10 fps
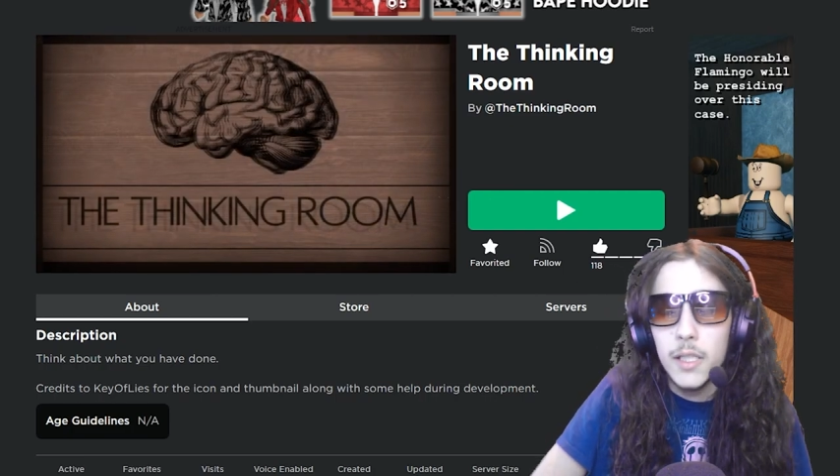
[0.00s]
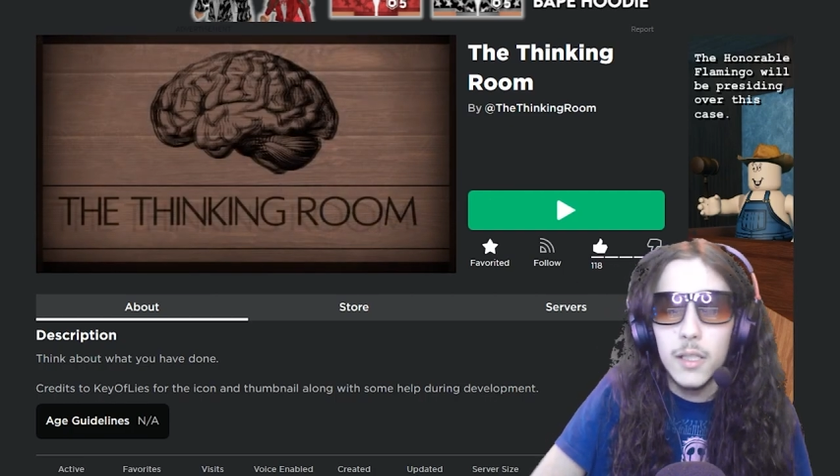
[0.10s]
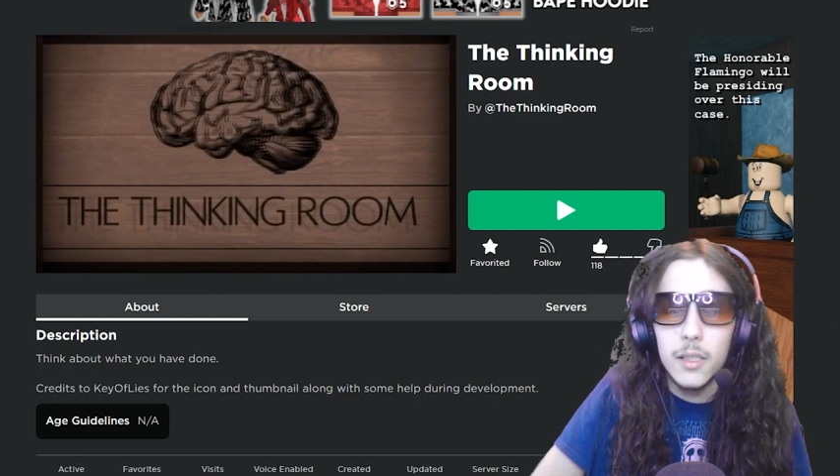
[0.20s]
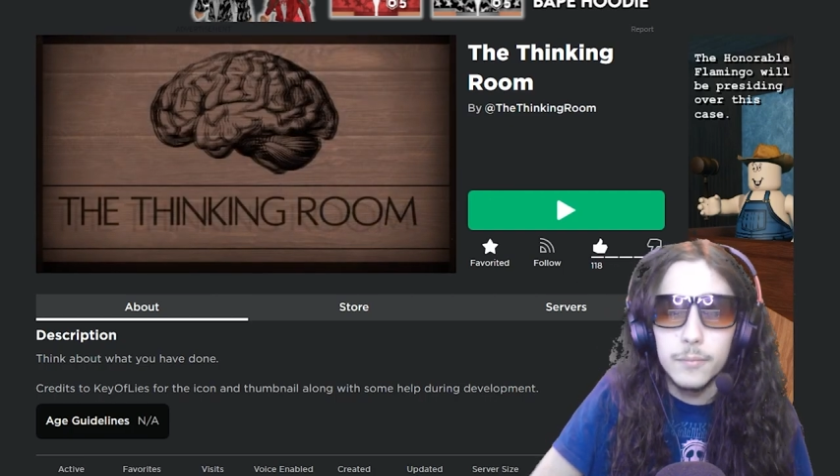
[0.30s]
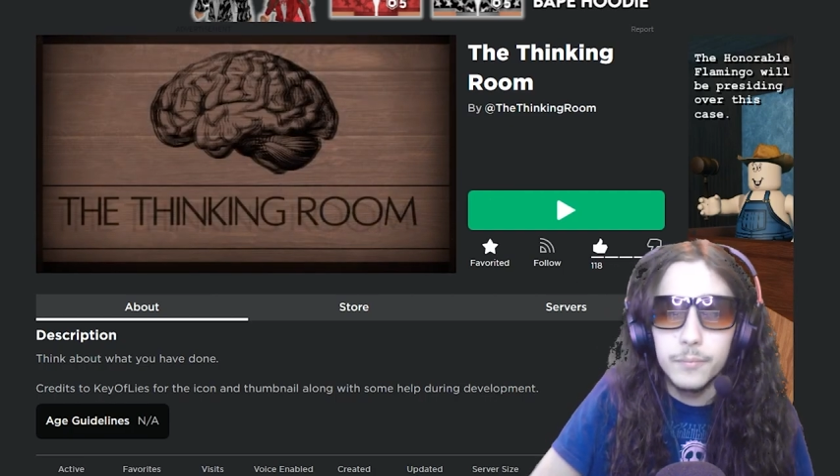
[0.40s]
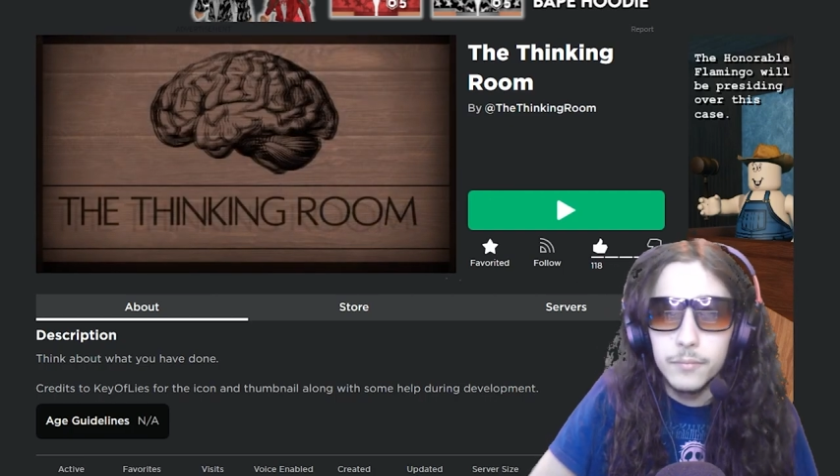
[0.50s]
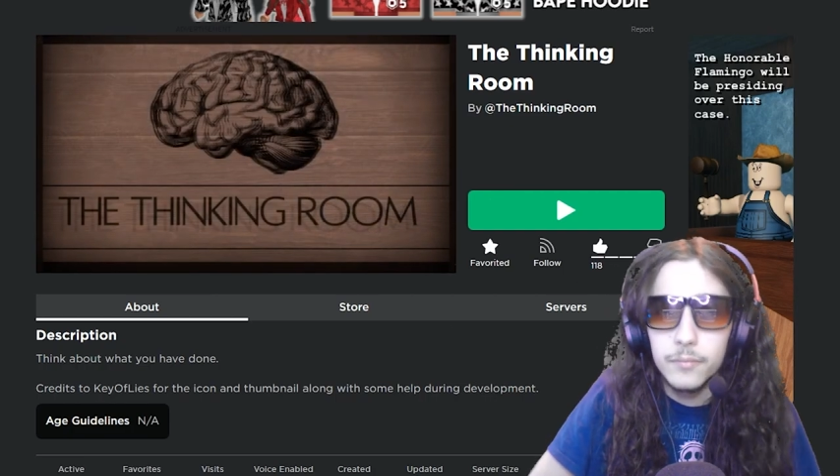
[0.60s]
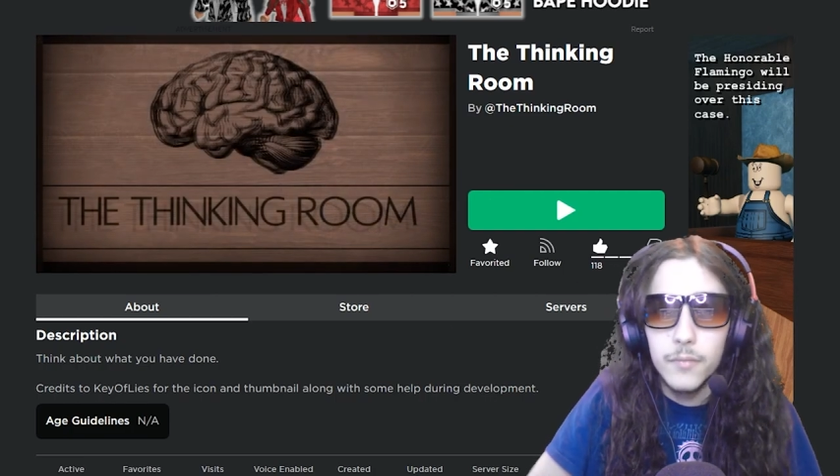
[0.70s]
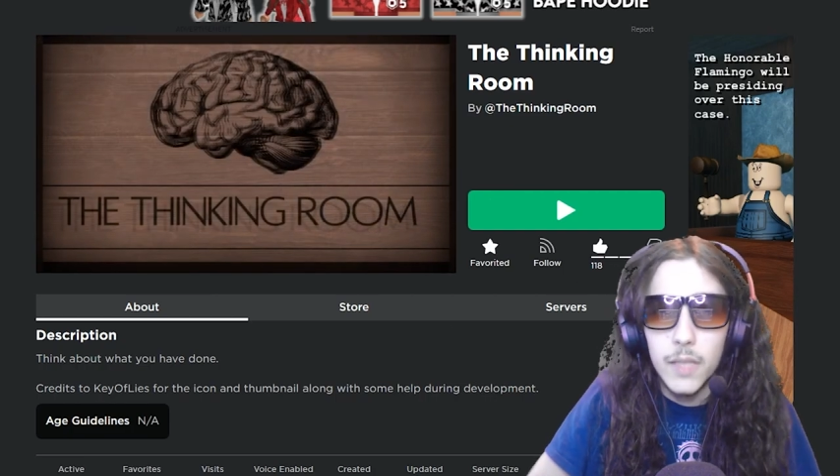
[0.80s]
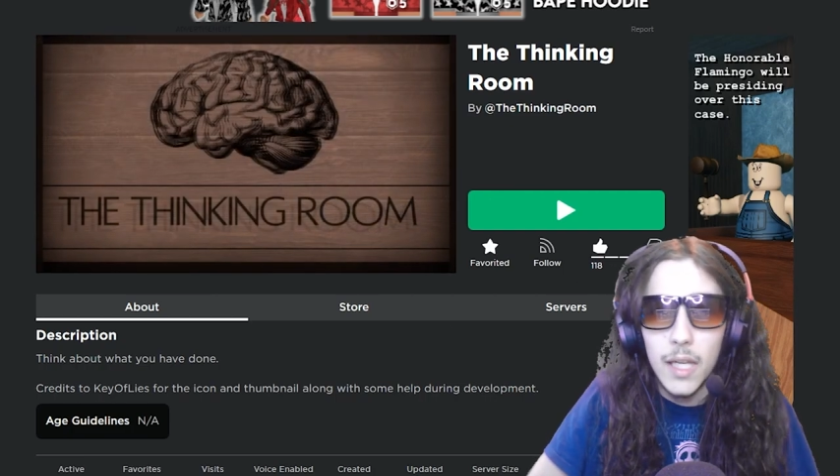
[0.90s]
Um,
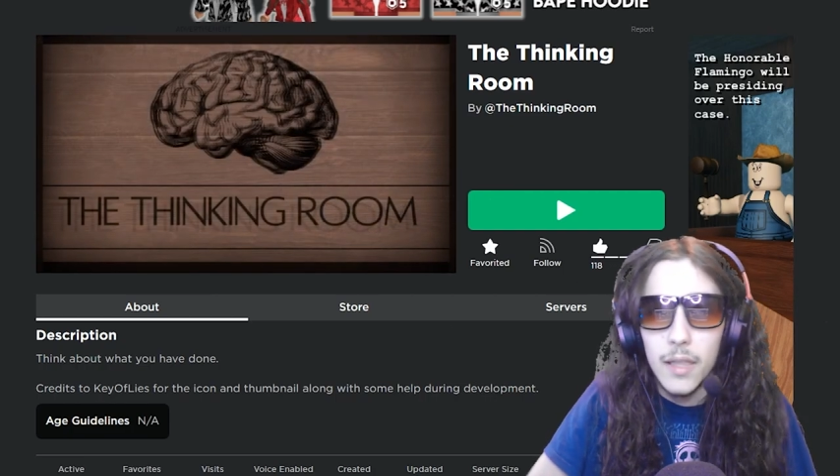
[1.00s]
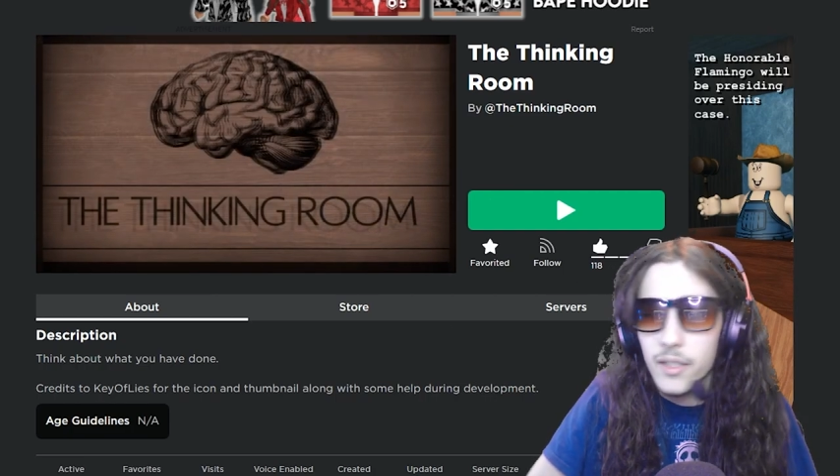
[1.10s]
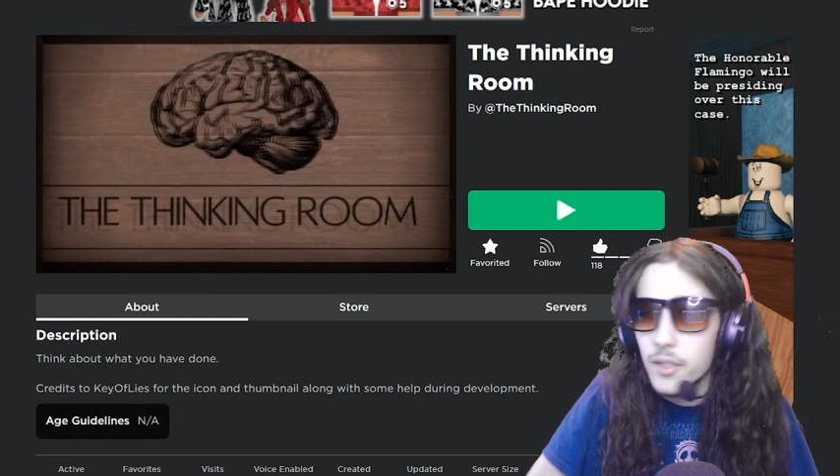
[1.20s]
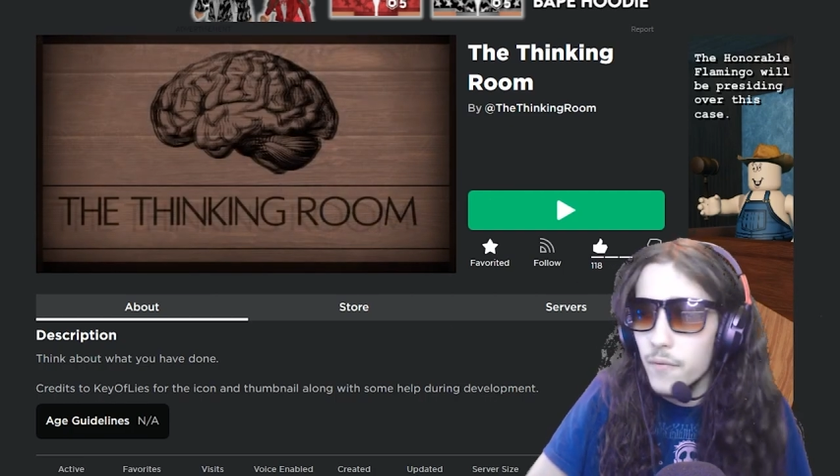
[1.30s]
yeah, that's the